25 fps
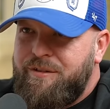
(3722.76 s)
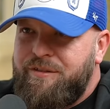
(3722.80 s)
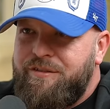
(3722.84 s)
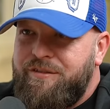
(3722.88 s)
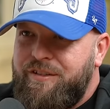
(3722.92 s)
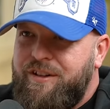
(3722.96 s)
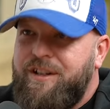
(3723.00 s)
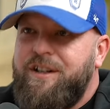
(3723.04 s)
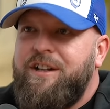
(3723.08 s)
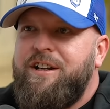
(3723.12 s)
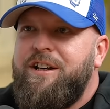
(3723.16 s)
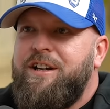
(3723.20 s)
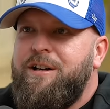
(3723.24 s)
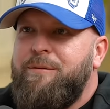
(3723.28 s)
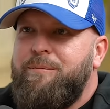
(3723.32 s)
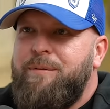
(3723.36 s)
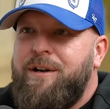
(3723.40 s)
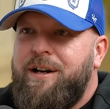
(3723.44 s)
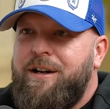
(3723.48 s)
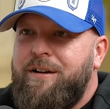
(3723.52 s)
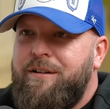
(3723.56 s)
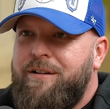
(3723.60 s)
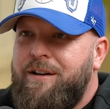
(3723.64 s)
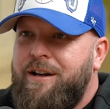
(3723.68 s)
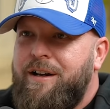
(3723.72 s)
you're thinking
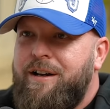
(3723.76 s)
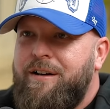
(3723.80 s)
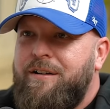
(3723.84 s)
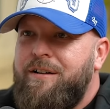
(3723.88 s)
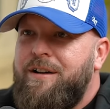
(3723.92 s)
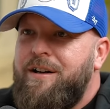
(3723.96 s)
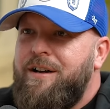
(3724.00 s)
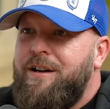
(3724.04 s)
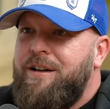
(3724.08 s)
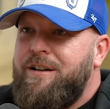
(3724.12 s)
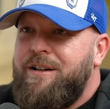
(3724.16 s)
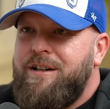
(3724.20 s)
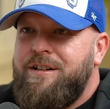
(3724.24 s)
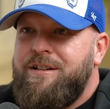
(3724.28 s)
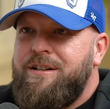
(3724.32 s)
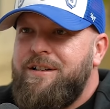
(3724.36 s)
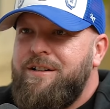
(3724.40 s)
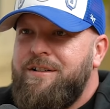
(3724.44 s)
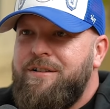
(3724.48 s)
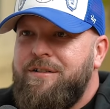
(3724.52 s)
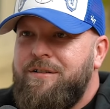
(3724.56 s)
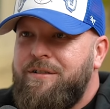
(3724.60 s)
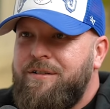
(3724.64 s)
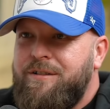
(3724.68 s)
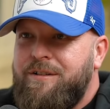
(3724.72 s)
about now. This
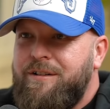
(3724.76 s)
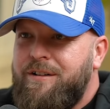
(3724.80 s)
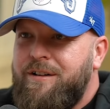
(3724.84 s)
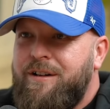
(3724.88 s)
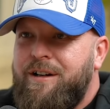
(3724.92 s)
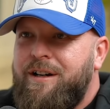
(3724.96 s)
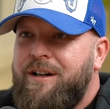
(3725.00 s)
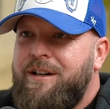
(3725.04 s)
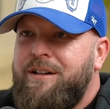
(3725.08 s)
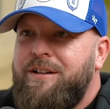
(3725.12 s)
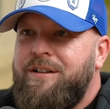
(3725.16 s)
is like,